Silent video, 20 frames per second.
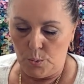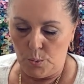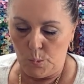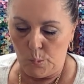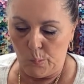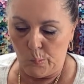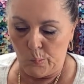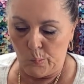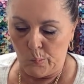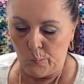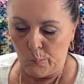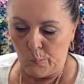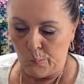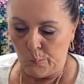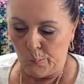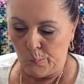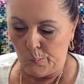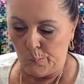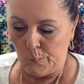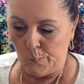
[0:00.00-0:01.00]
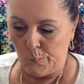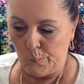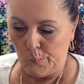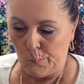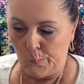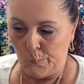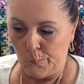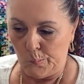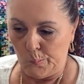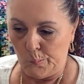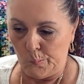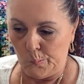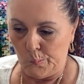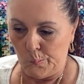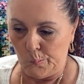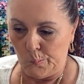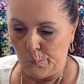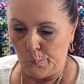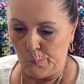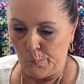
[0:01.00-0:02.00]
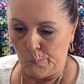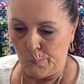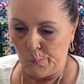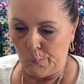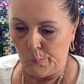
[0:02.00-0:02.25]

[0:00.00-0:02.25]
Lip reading: [no speech]